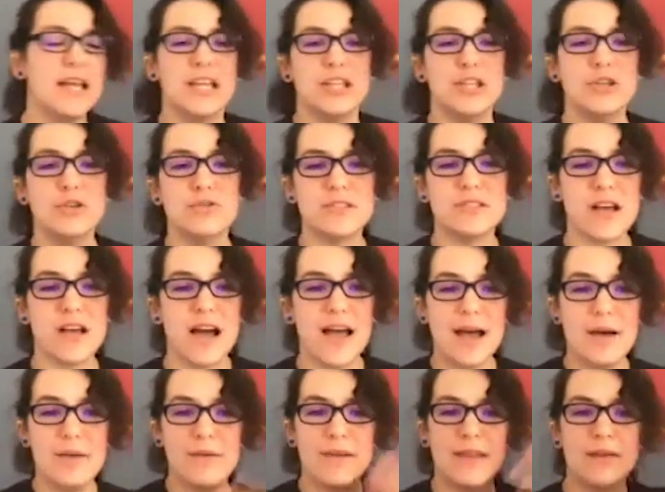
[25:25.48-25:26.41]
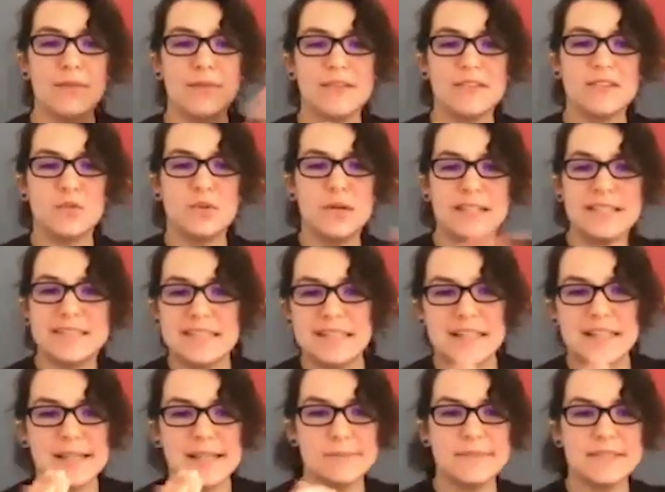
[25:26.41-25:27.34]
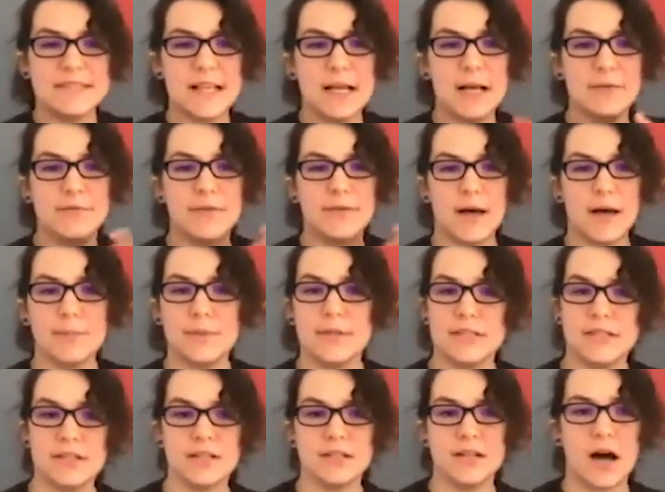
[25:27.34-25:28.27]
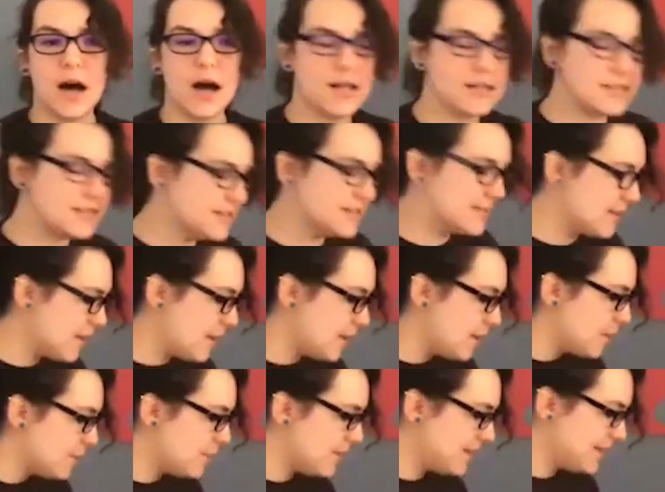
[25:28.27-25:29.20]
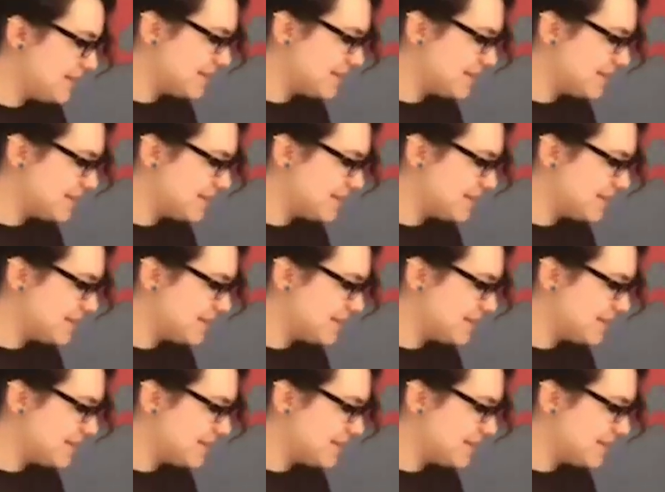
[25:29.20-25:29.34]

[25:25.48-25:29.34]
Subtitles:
you saw how he was twisting himself up into knots, but he's